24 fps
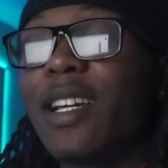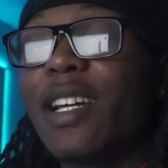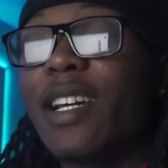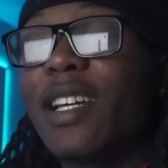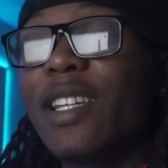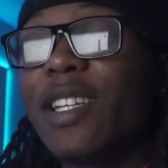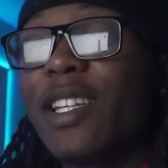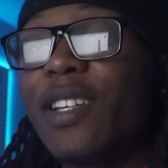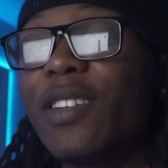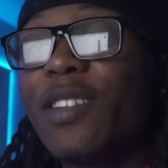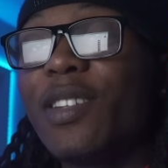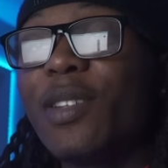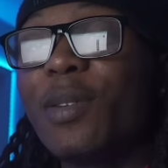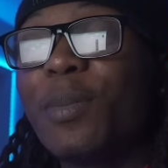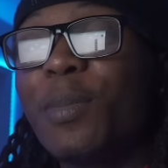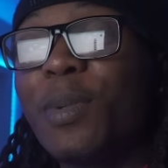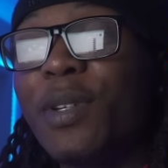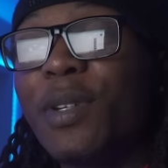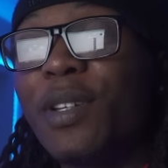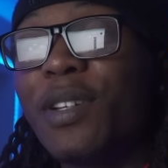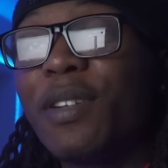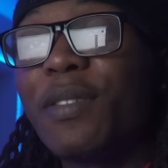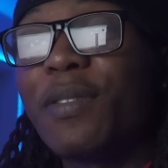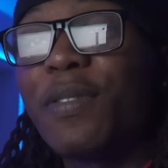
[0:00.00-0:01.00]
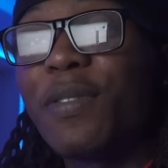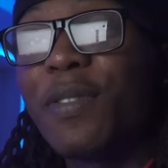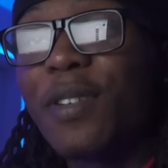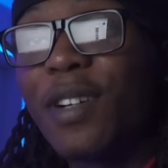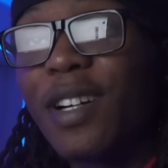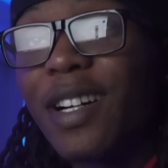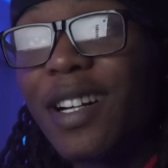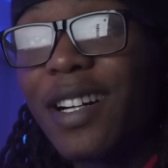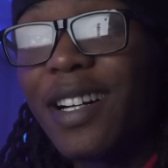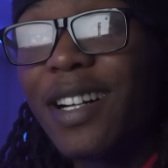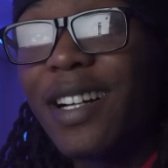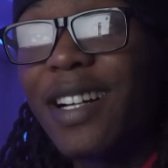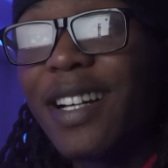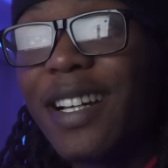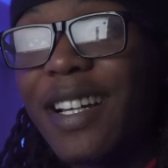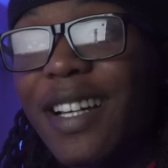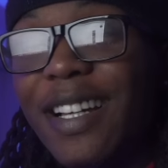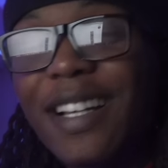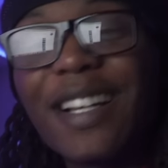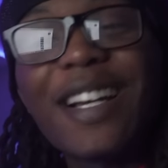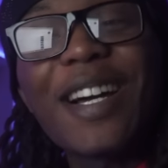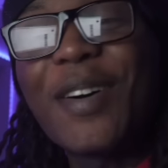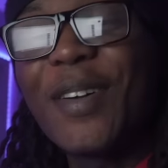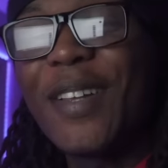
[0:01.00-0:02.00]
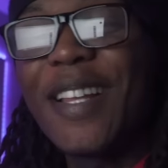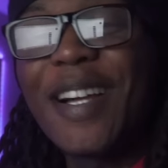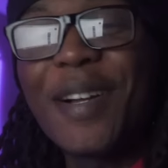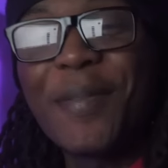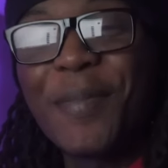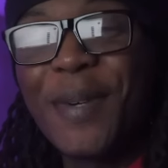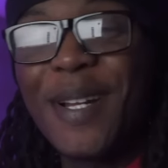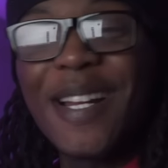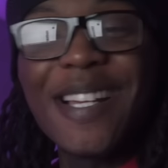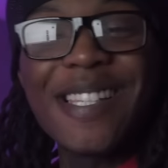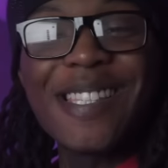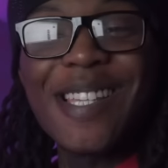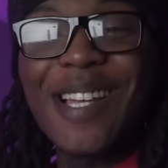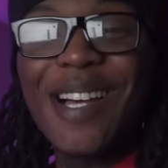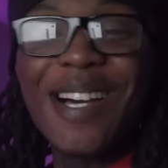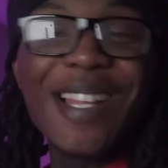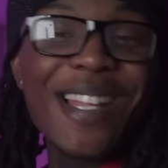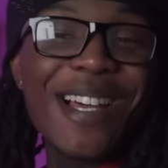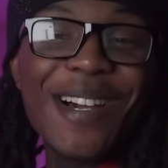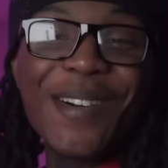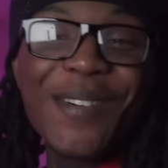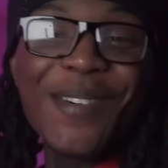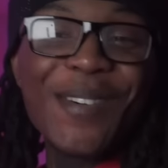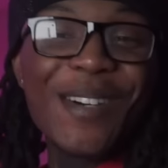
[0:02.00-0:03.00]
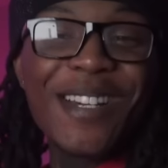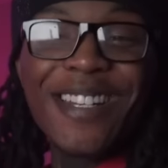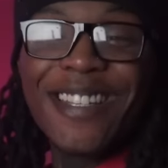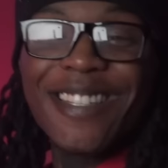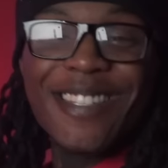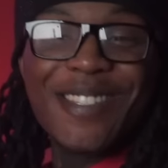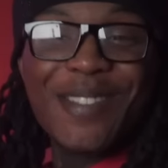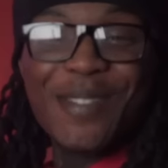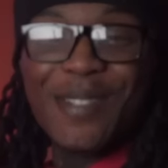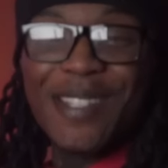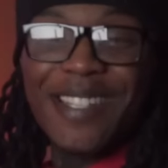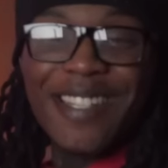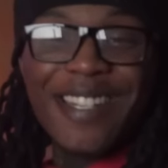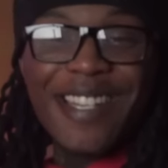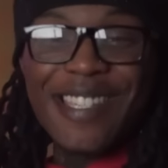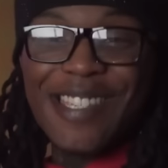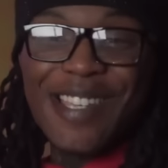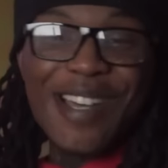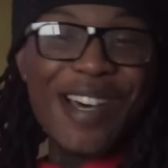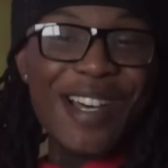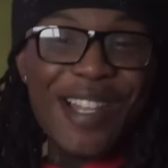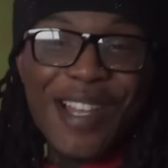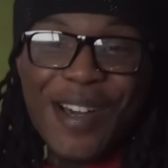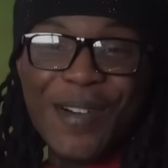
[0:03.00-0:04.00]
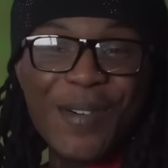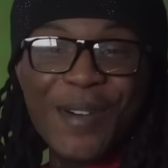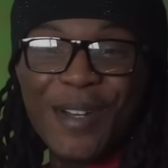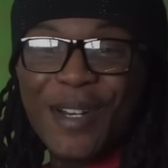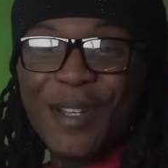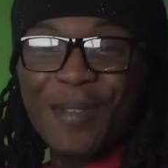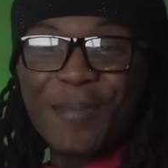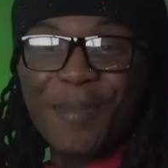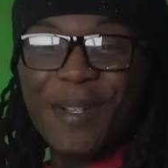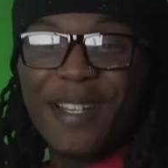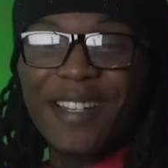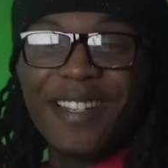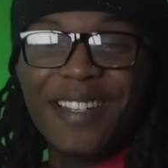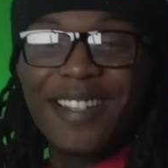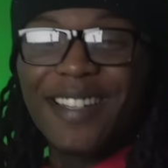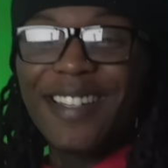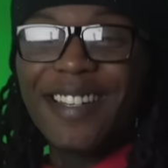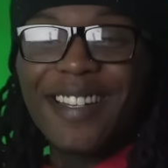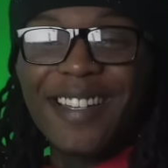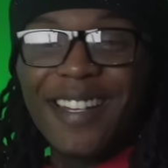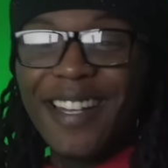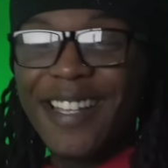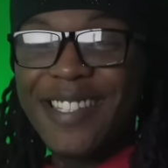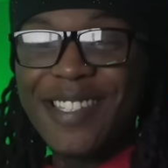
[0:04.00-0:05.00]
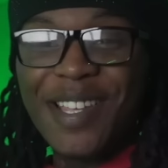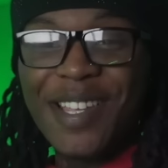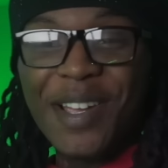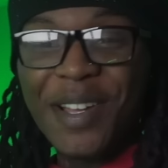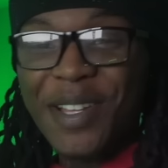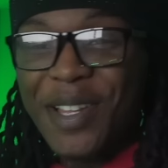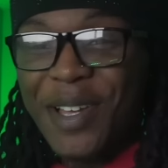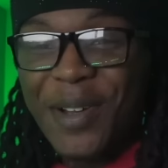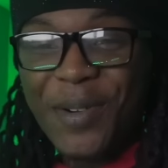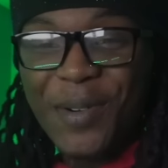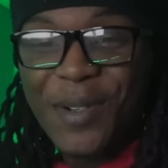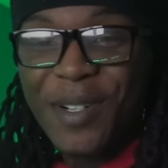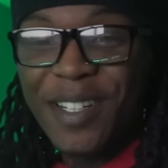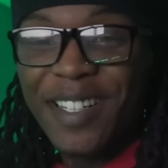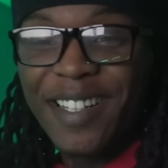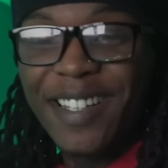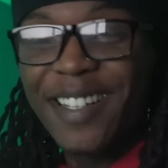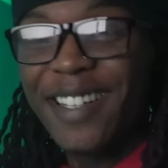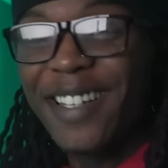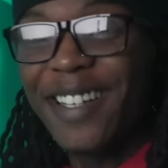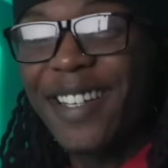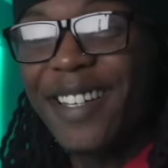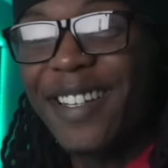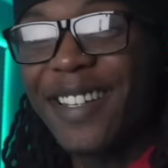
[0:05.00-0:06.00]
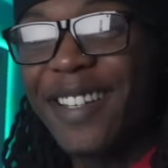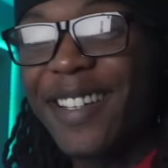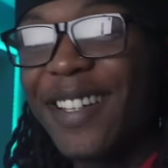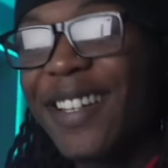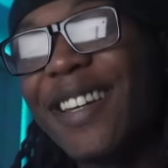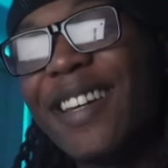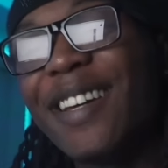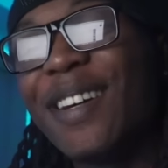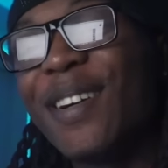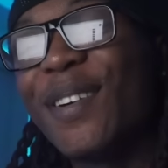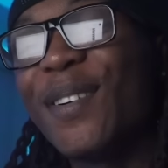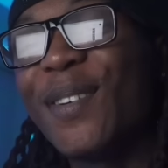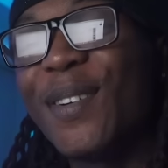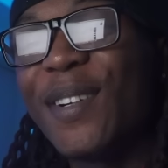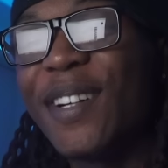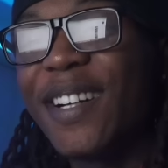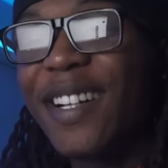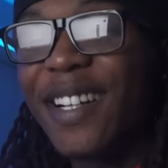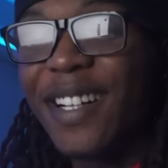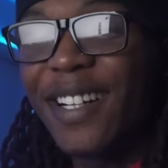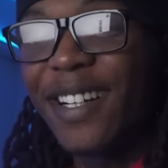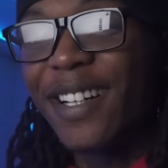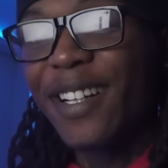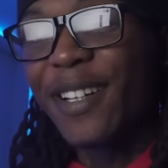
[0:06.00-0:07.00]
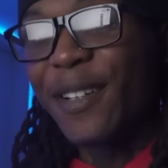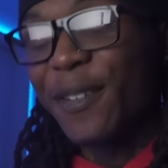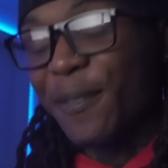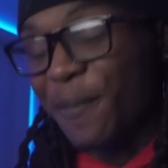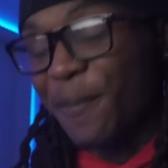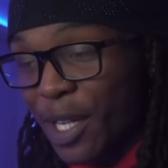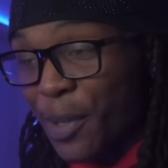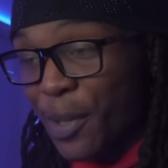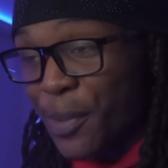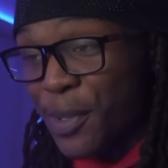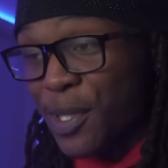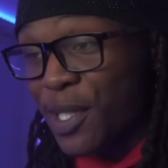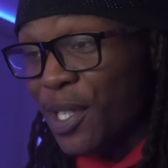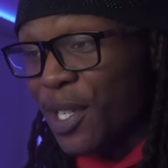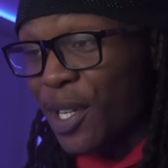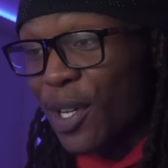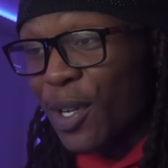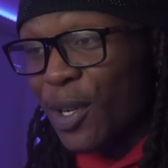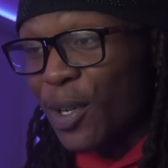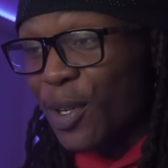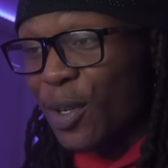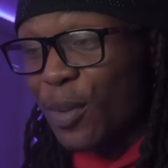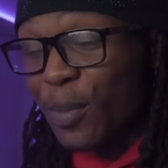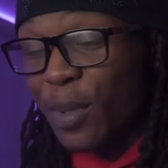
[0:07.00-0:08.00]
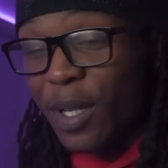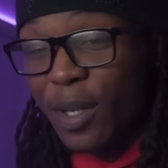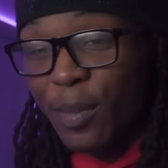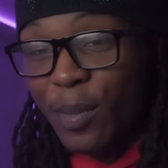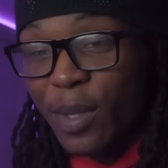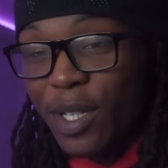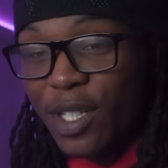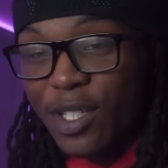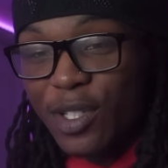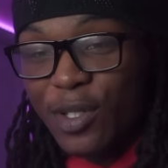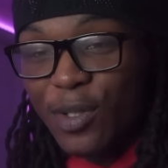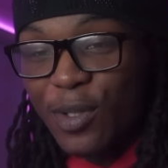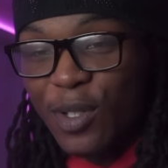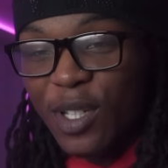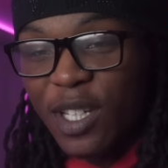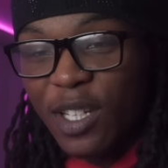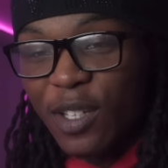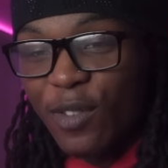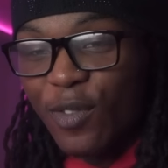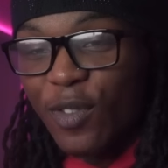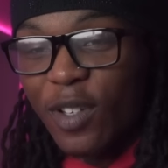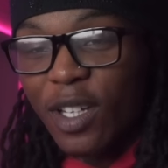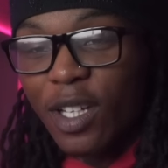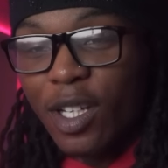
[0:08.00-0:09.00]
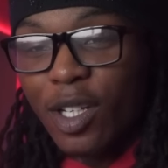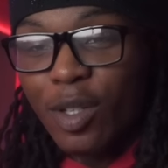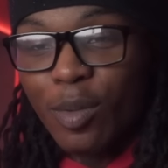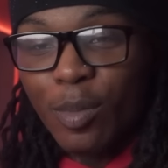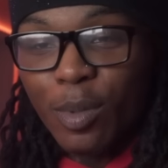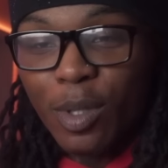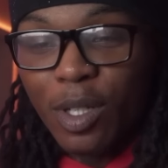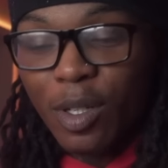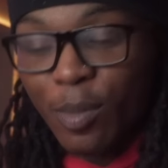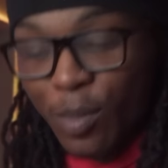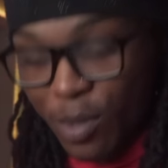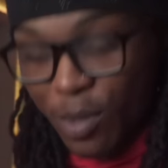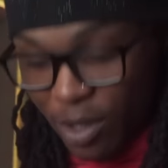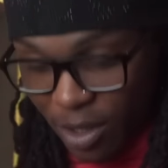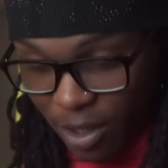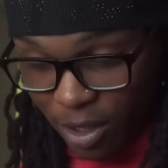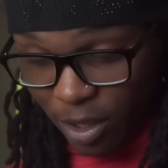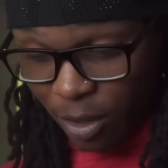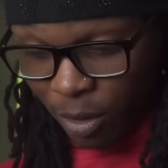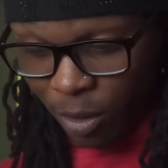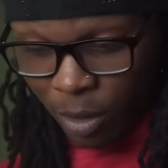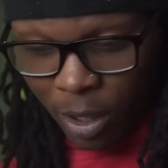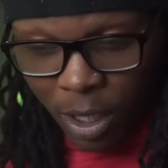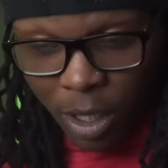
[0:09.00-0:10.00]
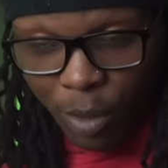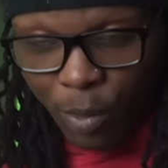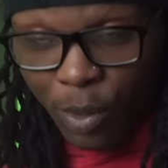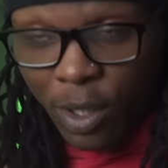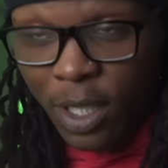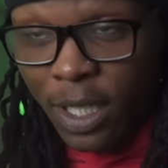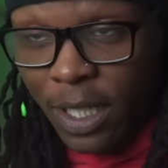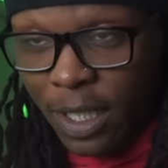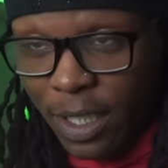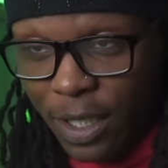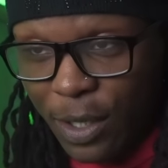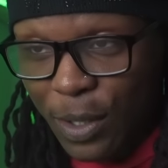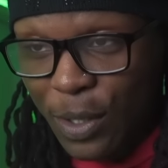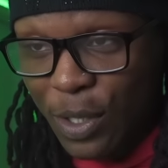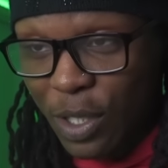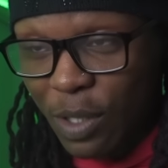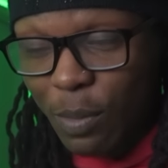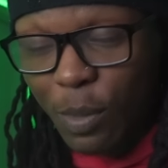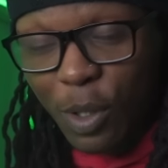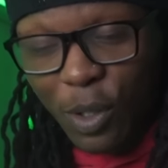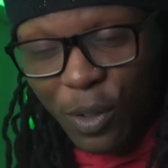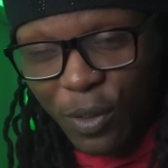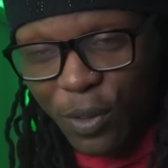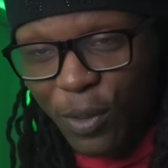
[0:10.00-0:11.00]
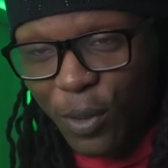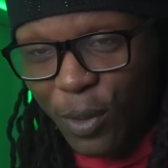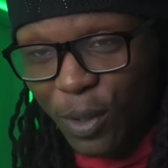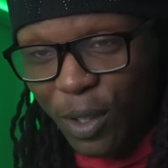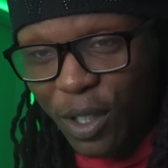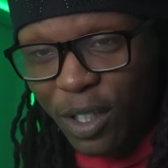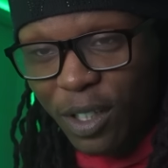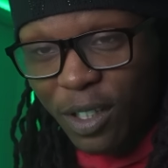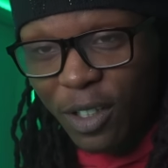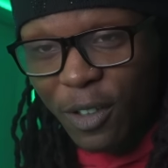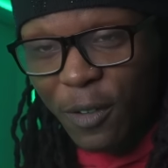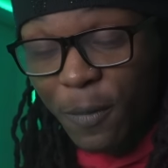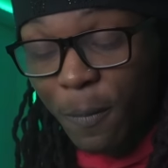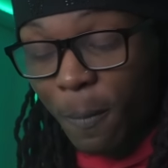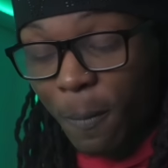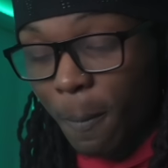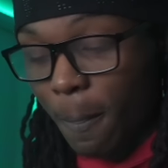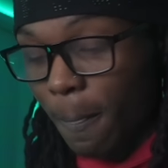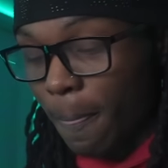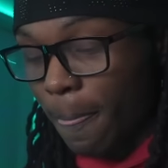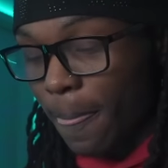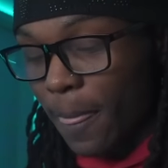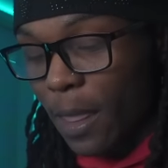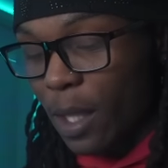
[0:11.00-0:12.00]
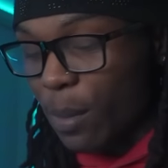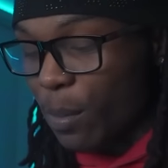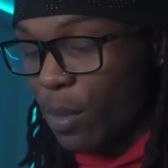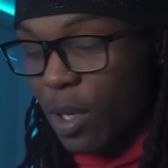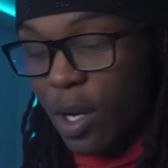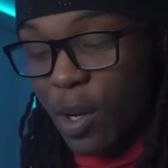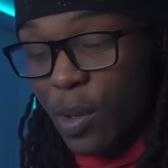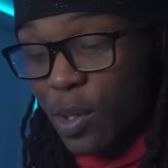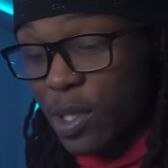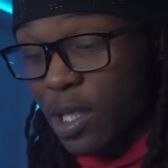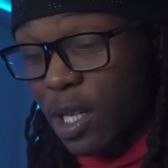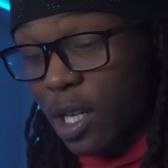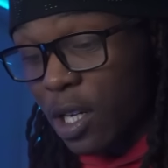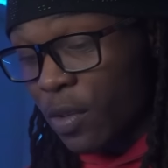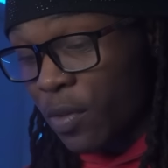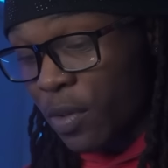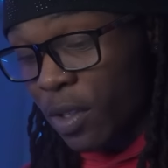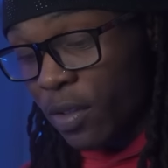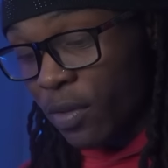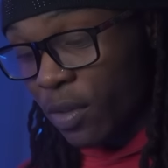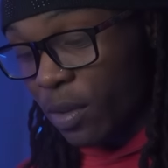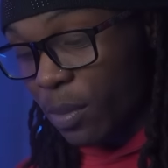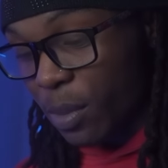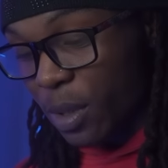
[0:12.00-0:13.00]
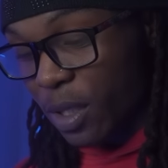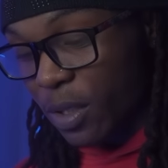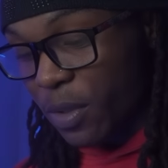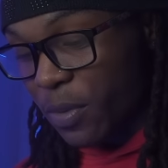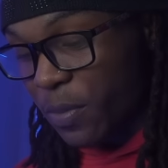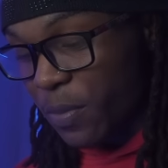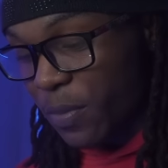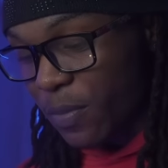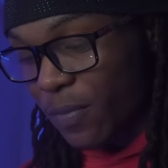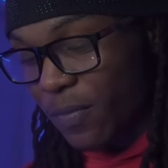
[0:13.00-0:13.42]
I left that bitch fried. I was like, bro, that's all I wanted, twin. That's all I wanted, bro. That's all I wanted, gang. Oh, God. That was the goal, bro. To make sure you get faded, bro. I'm going to show you how we got down smoke for real. Bro, I was off of it, bro.